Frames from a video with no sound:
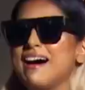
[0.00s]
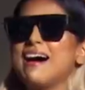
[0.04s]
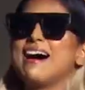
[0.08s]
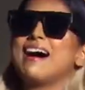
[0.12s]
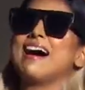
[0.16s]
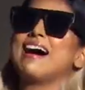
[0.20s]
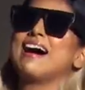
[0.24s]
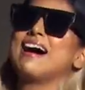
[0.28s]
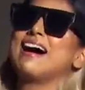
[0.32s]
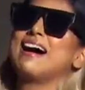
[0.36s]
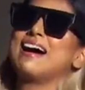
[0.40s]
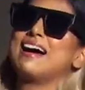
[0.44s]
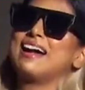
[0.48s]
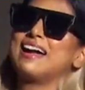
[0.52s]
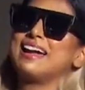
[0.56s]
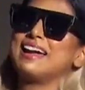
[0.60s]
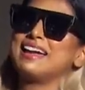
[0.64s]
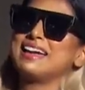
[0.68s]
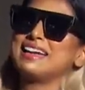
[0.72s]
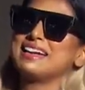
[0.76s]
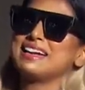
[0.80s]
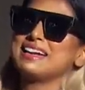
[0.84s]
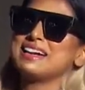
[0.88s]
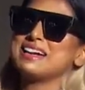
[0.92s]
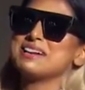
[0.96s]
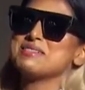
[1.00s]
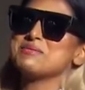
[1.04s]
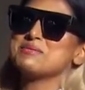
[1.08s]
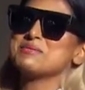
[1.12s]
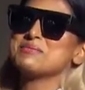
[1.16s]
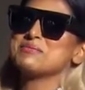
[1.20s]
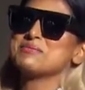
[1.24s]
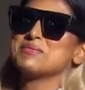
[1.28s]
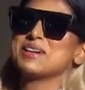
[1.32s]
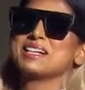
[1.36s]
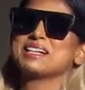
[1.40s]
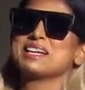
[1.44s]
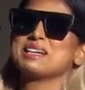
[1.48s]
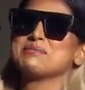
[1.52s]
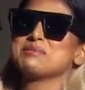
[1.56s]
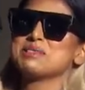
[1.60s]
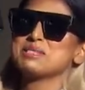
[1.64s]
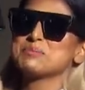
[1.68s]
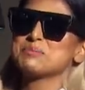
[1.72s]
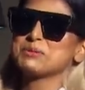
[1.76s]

Hi, my name is